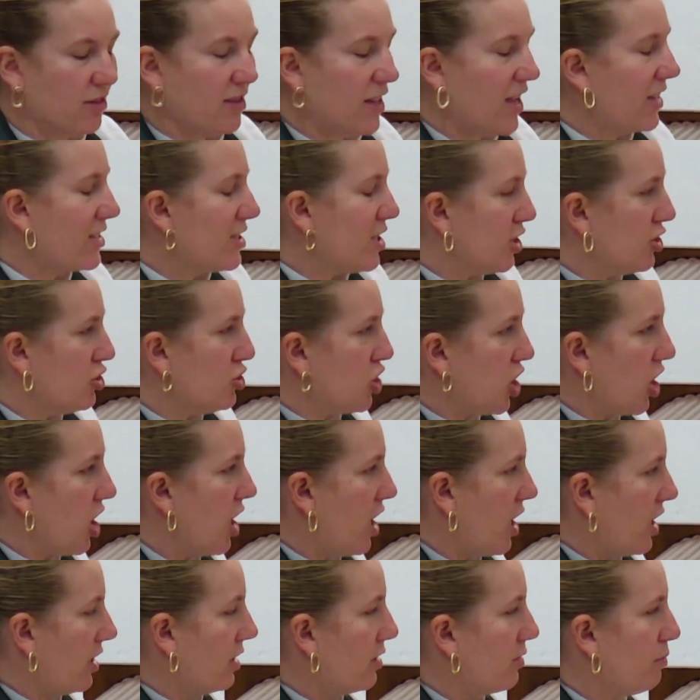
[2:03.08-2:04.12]
That's in
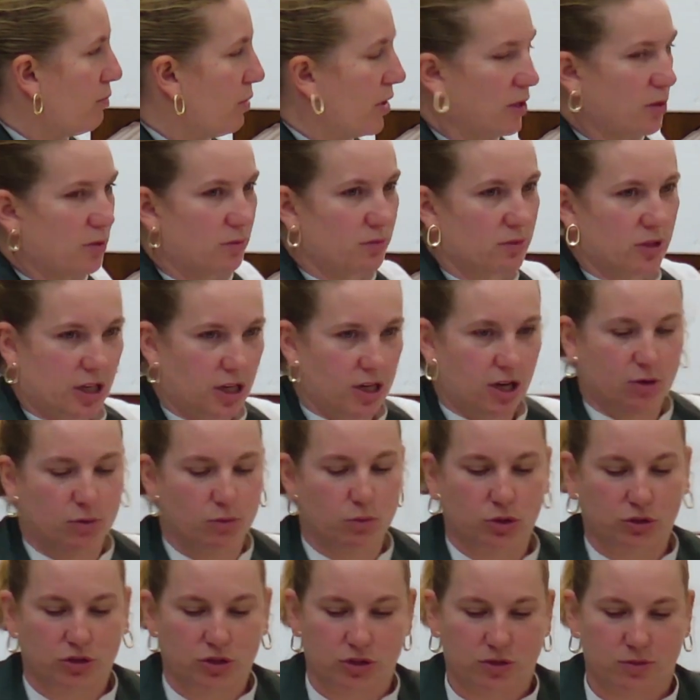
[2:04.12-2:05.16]
John, but you know,
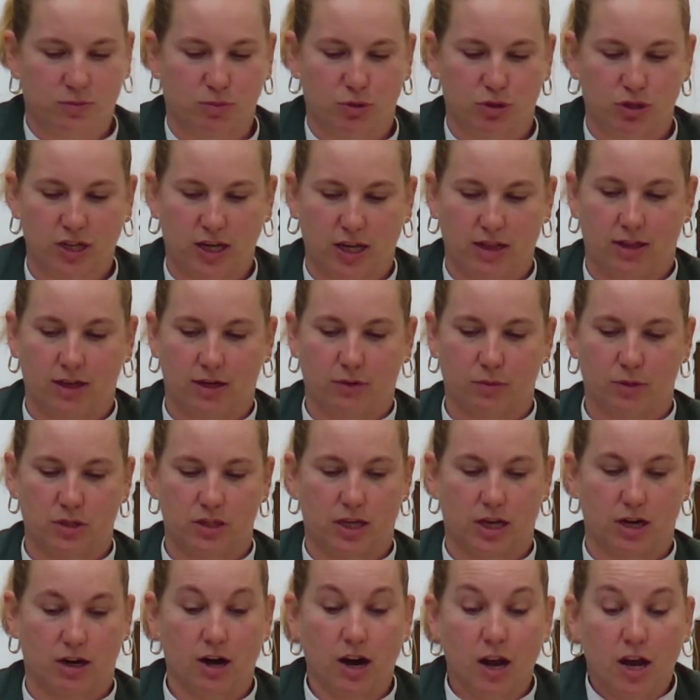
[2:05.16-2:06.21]
we'll just pretend that it was
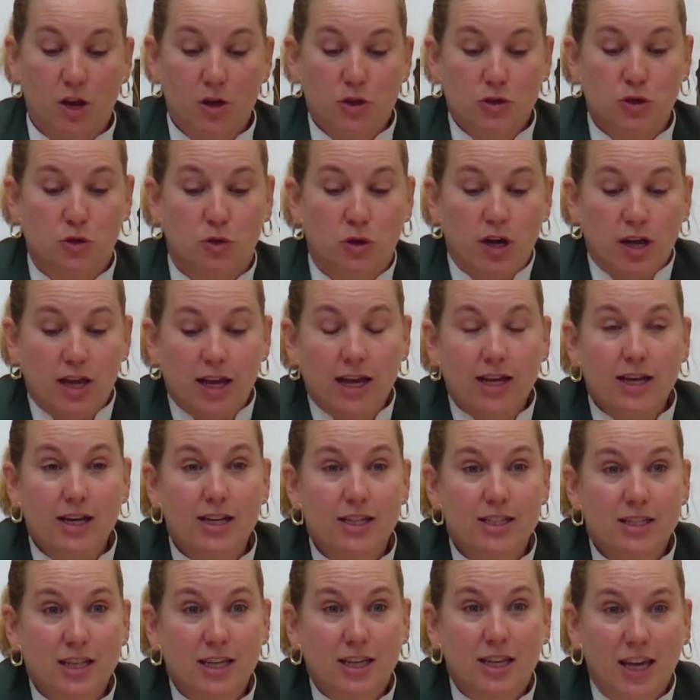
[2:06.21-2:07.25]
there. So it
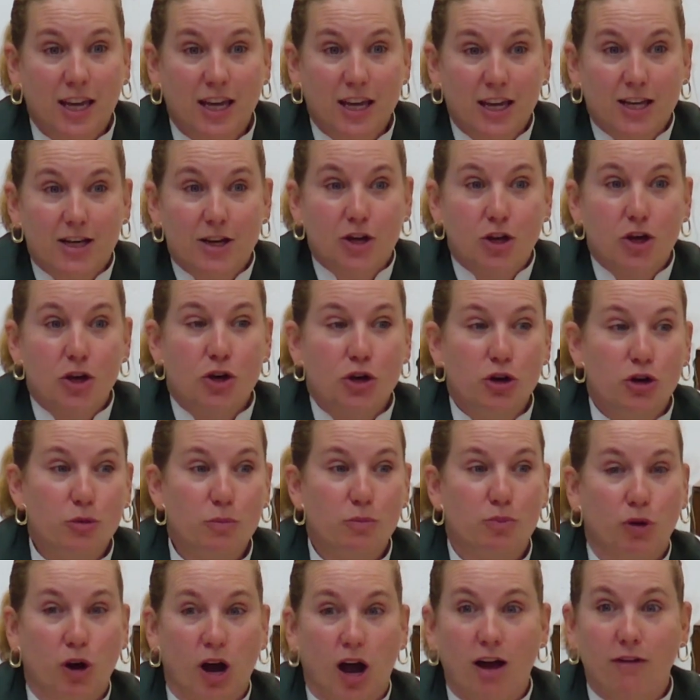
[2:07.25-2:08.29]
is the kid who
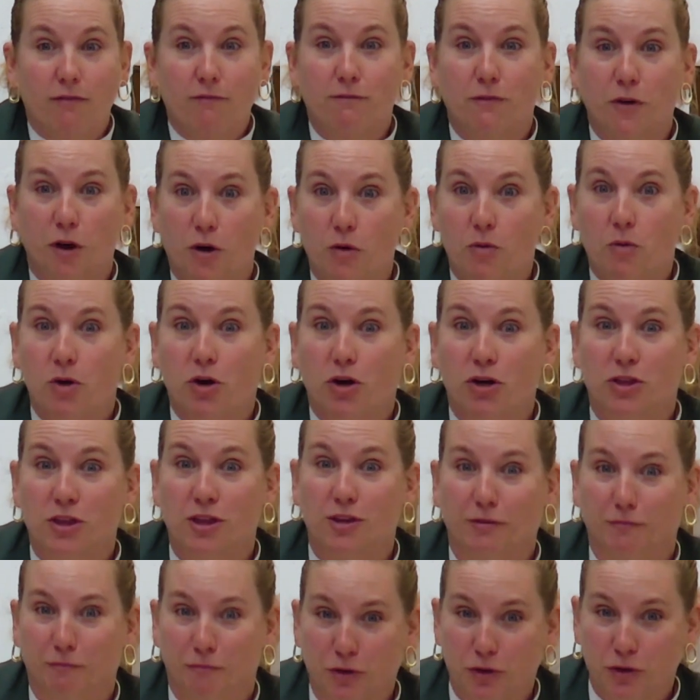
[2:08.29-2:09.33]
brought forward
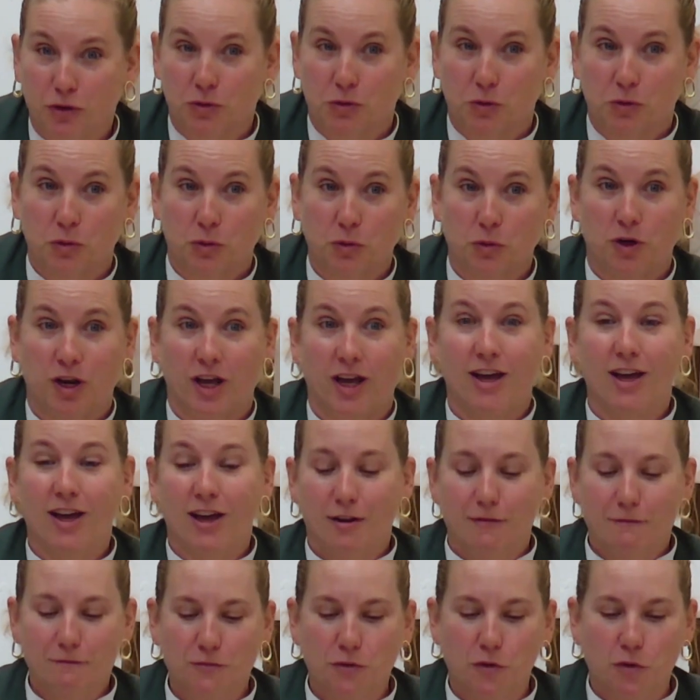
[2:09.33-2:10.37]
the food
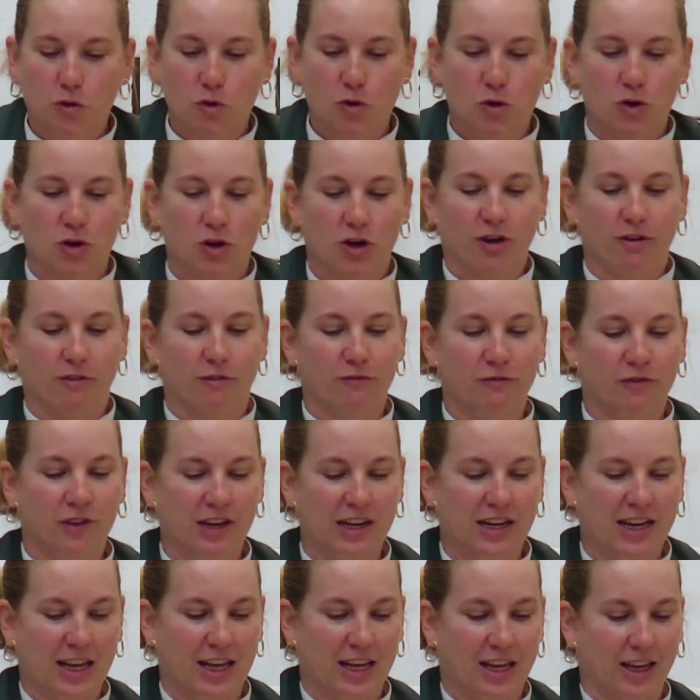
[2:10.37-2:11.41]
for
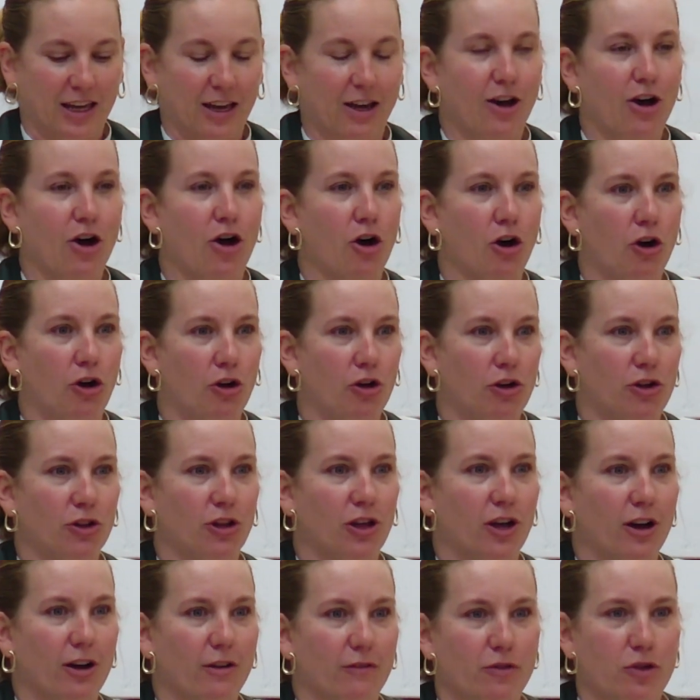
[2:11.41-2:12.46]
feeding all
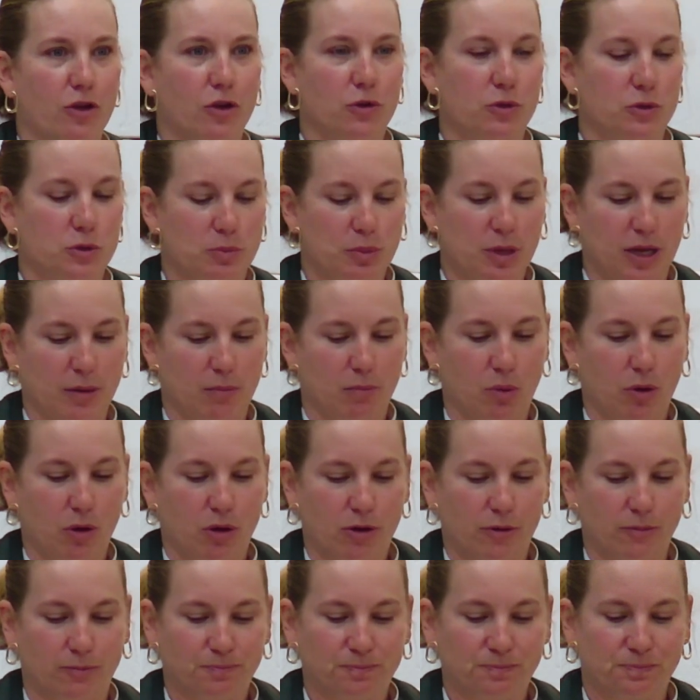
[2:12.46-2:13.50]
of those
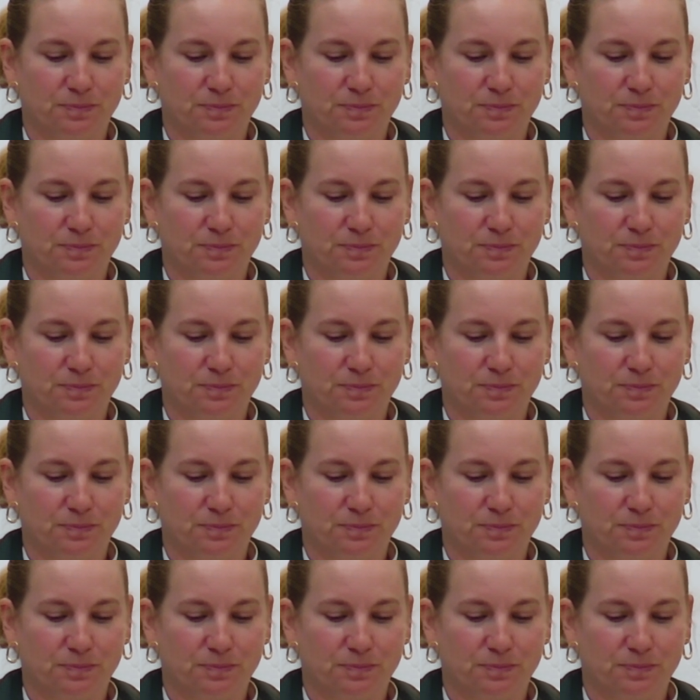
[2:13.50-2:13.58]
people.